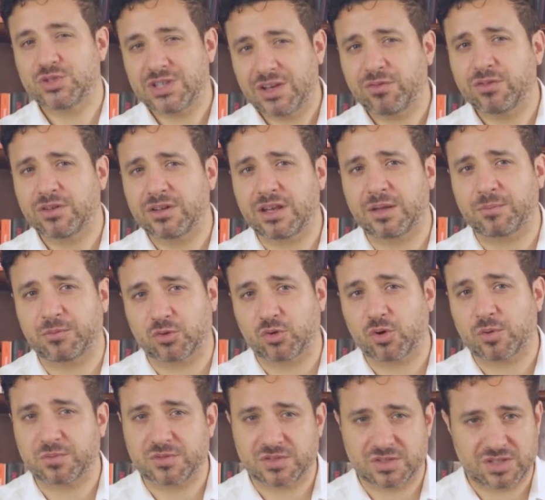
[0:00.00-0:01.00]
definitely
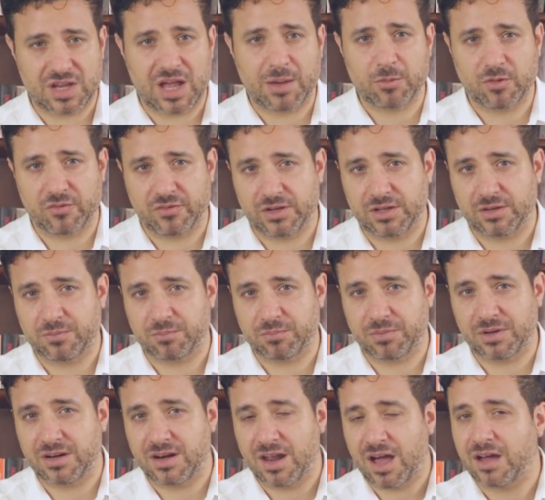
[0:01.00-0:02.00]
absorb some of it,
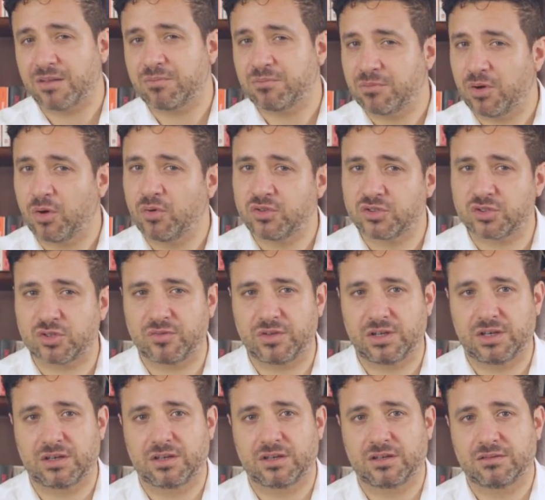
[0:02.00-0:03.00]
but not most of
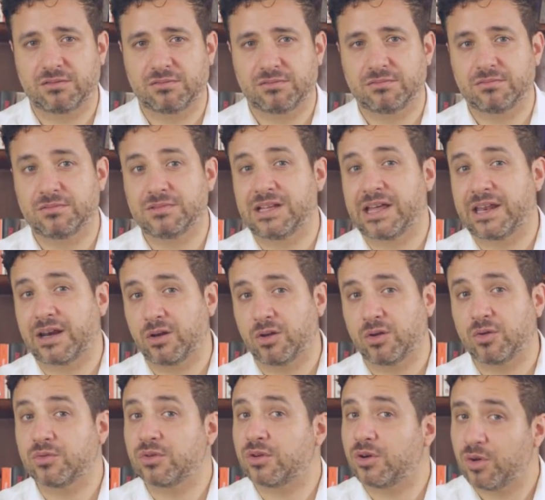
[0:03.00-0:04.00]
it, let
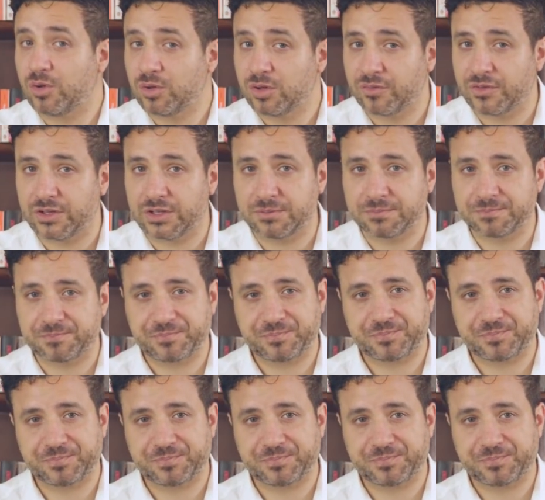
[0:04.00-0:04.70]
alone all of it.